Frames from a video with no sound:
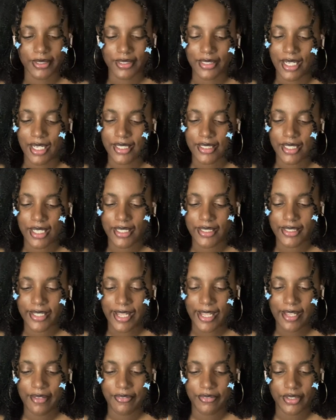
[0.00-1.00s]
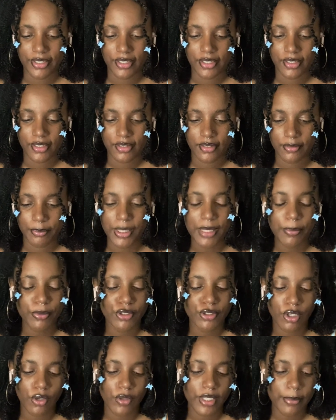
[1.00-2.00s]
not like Daphne. People
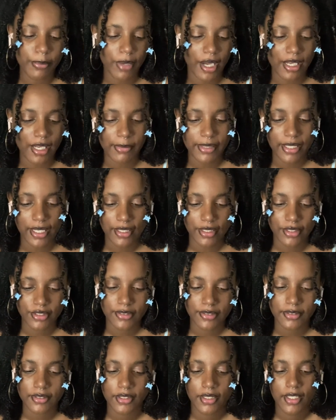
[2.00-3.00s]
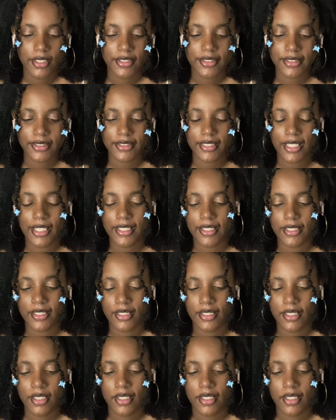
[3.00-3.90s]
know he probably be out here slinging.